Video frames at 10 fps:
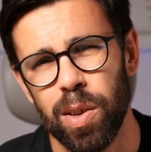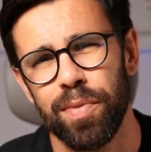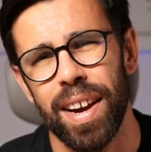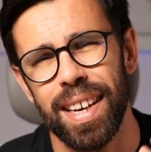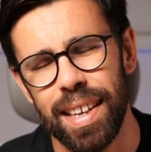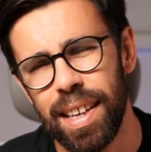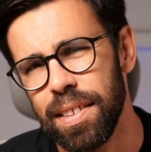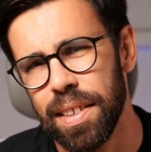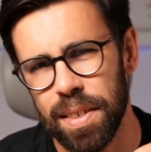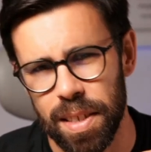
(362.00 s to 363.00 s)
if I
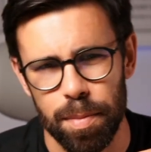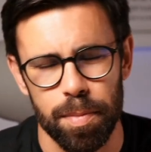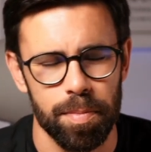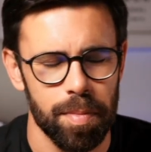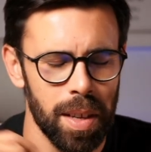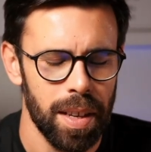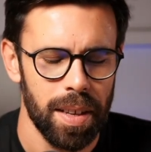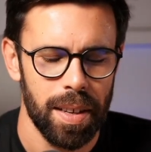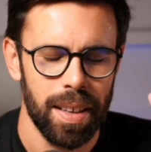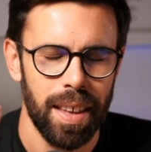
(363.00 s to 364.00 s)
need in some
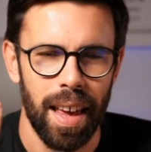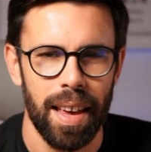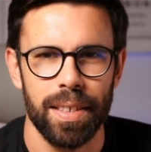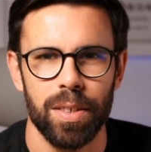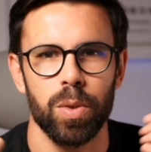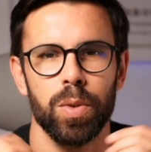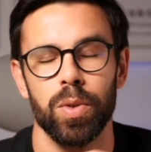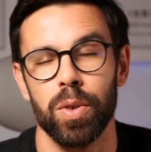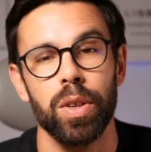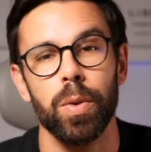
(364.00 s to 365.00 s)
case to
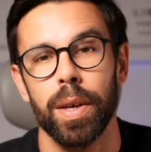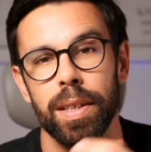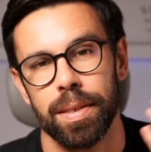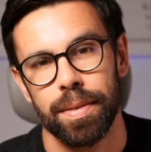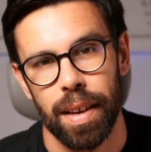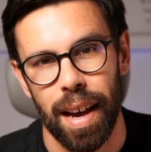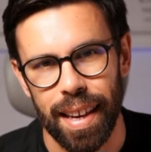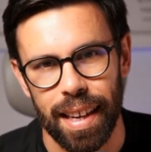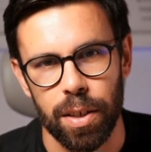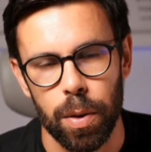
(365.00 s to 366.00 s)
do it, I
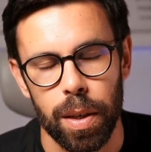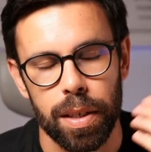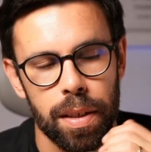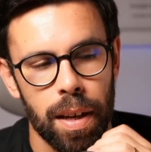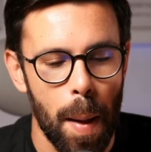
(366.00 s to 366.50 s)
can do it.